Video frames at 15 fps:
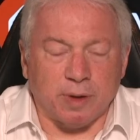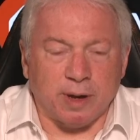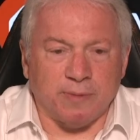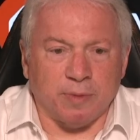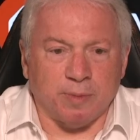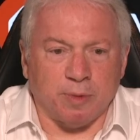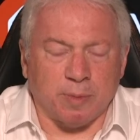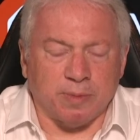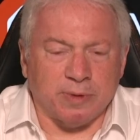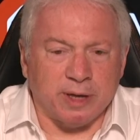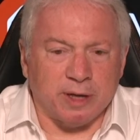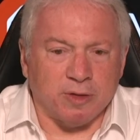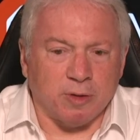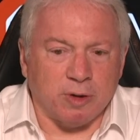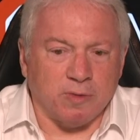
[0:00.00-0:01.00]
the property
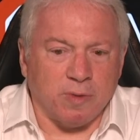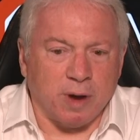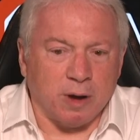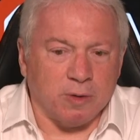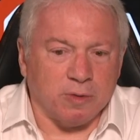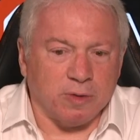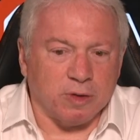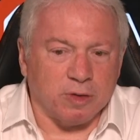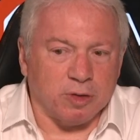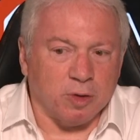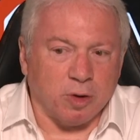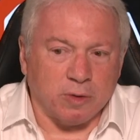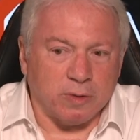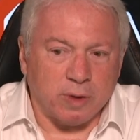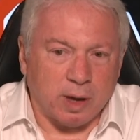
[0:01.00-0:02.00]
is on a road that's
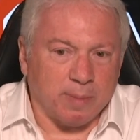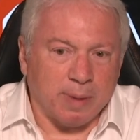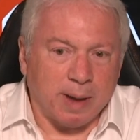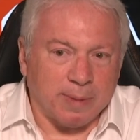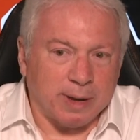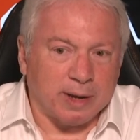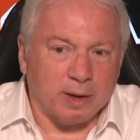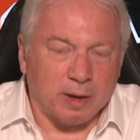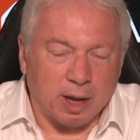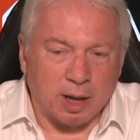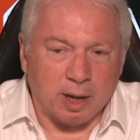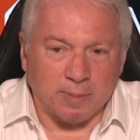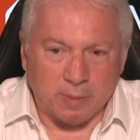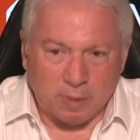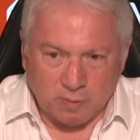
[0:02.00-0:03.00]
not a public
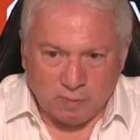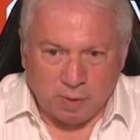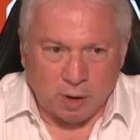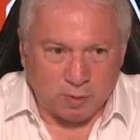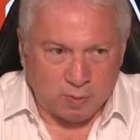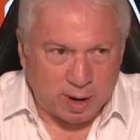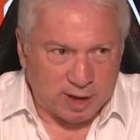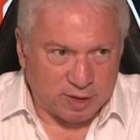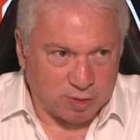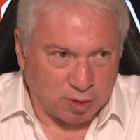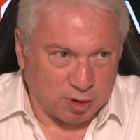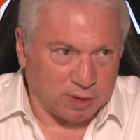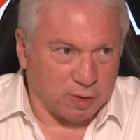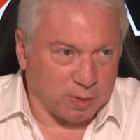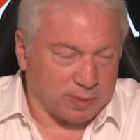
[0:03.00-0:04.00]
roadway, it's not
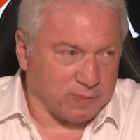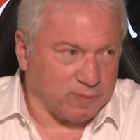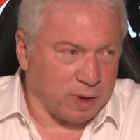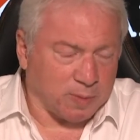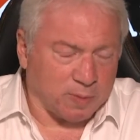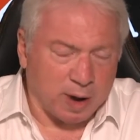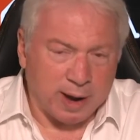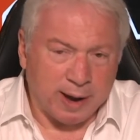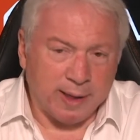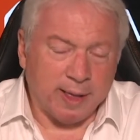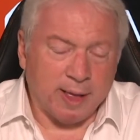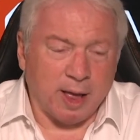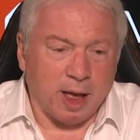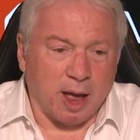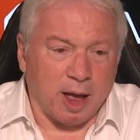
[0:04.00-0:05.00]
an adopted roadway,
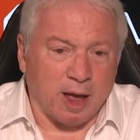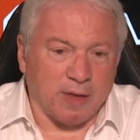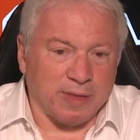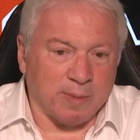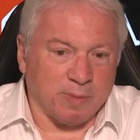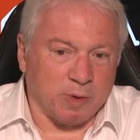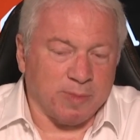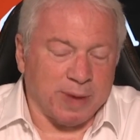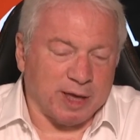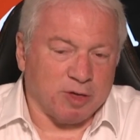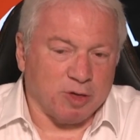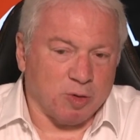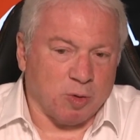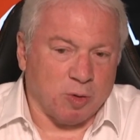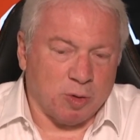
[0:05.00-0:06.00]
then we'll make
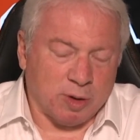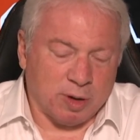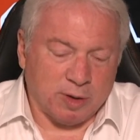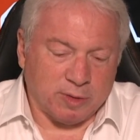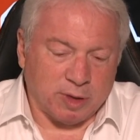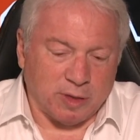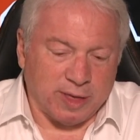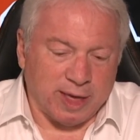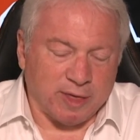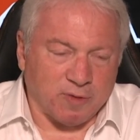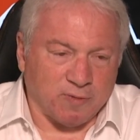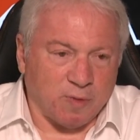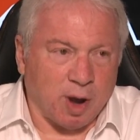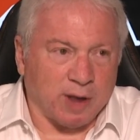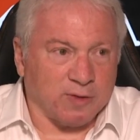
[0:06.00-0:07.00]
sure that there's a
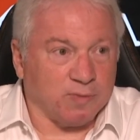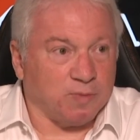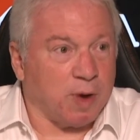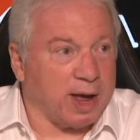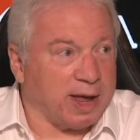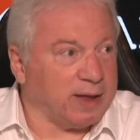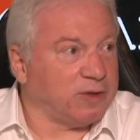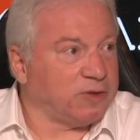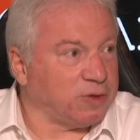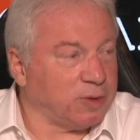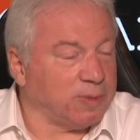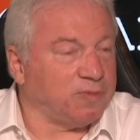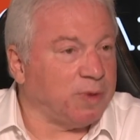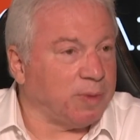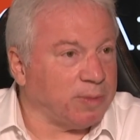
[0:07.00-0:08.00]
right of way to
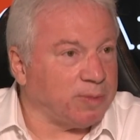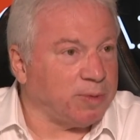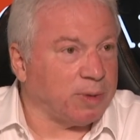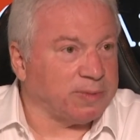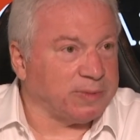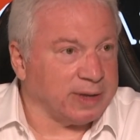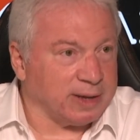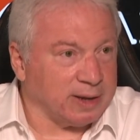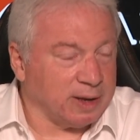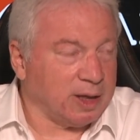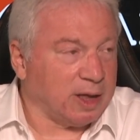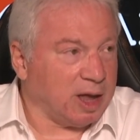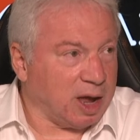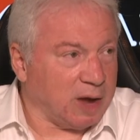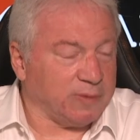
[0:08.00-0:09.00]
and from the property
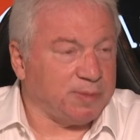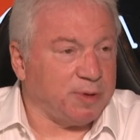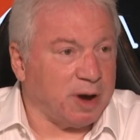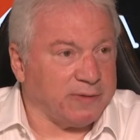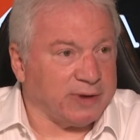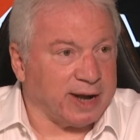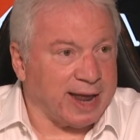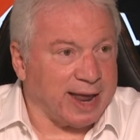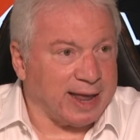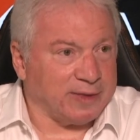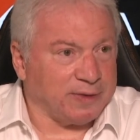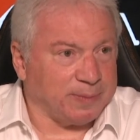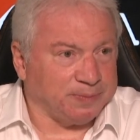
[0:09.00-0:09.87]
over private land,